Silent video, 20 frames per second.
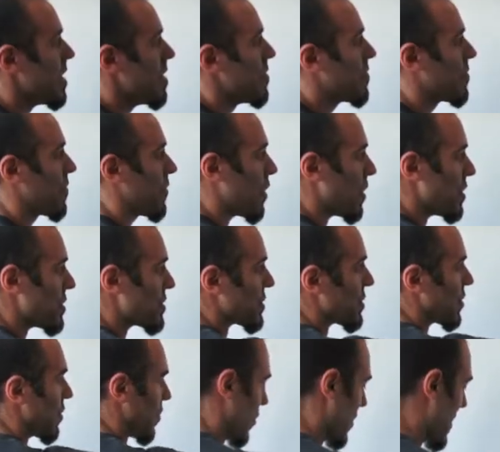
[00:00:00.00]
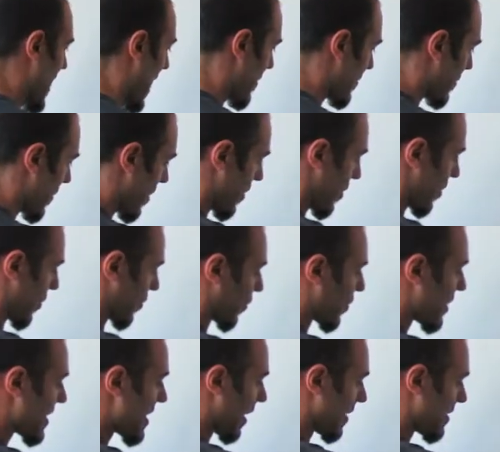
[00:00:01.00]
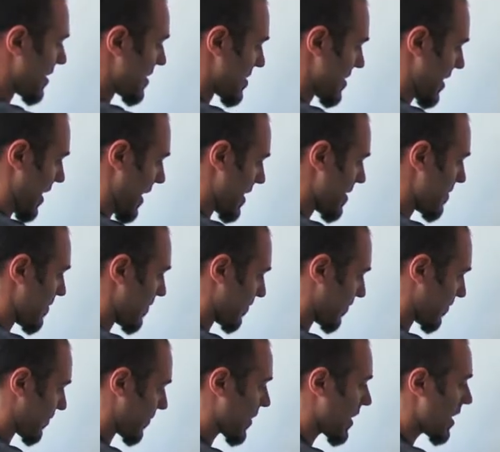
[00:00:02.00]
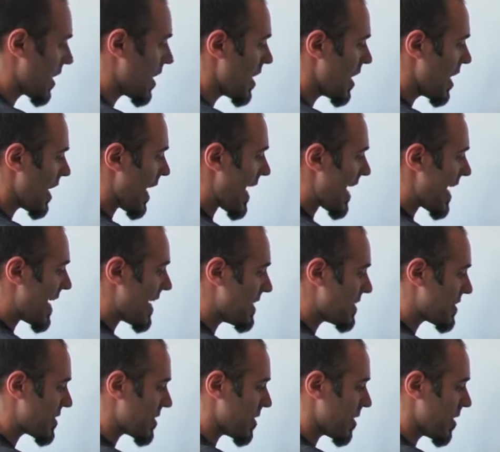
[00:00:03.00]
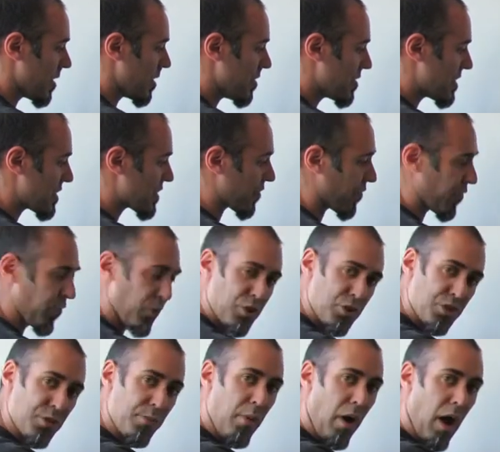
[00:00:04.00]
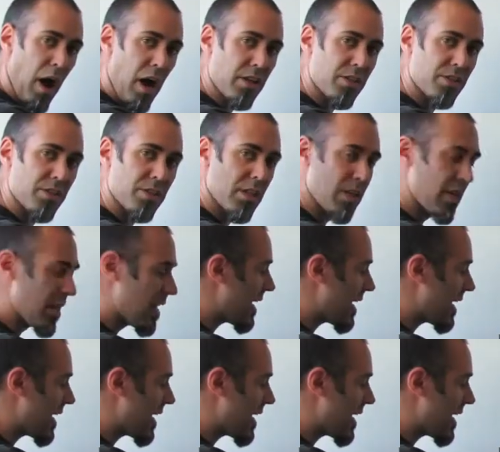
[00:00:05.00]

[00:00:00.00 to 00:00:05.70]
first we have 3 on this side, and this first box